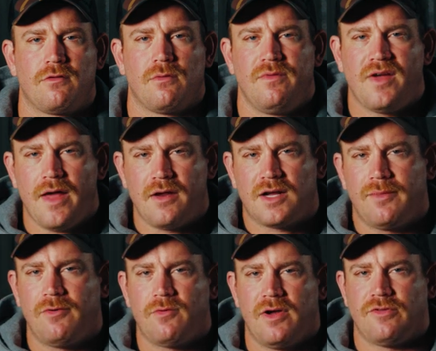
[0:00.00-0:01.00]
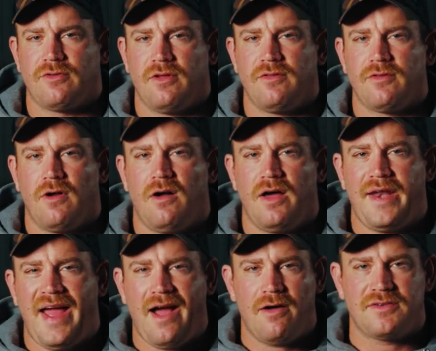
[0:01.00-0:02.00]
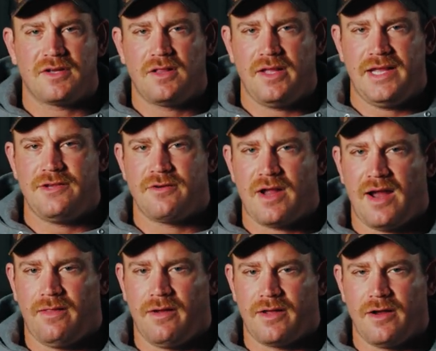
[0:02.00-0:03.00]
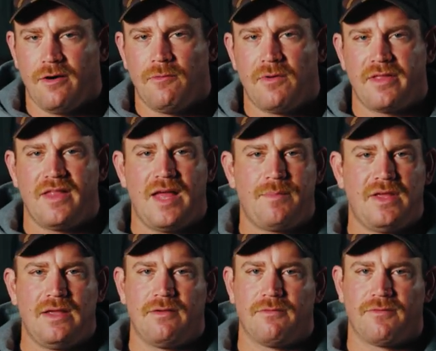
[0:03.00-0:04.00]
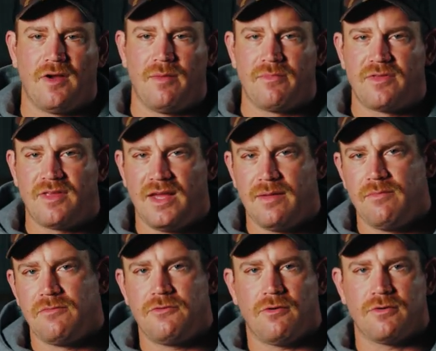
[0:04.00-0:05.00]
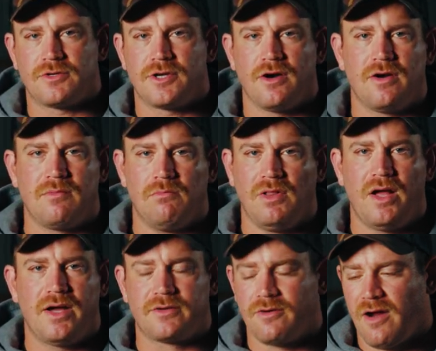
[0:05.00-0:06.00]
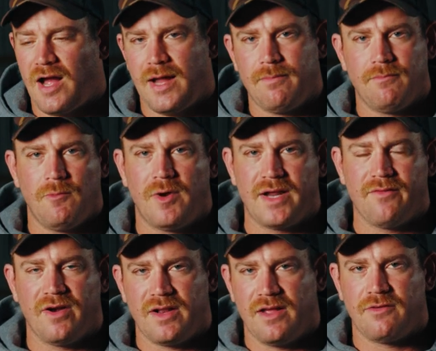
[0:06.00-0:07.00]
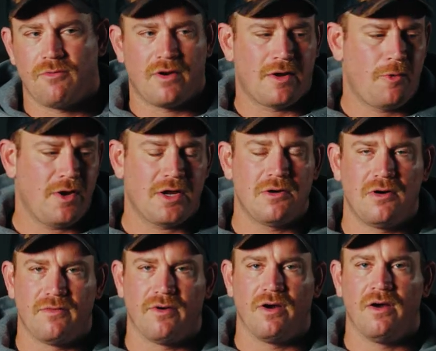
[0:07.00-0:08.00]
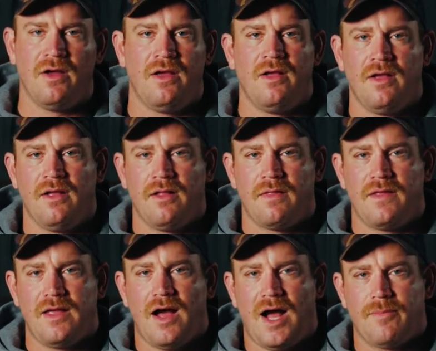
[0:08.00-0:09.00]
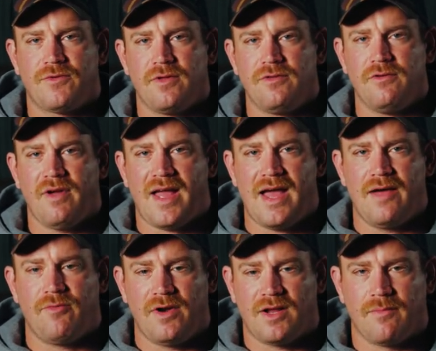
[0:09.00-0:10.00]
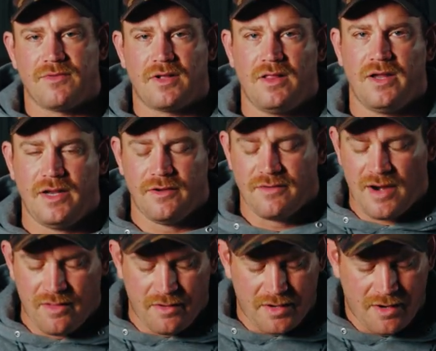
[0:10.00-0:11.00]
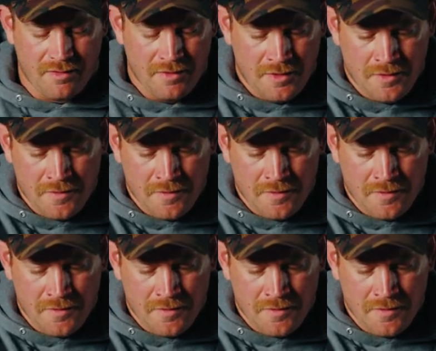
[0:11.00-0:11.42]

So we've gotten a couple questions on how to clean your nylon gear, whether that be from Sims or dirt, blood, grime, whatever it is. We're gonna quick go over the options you have when it comes to cleaning your nylon gear.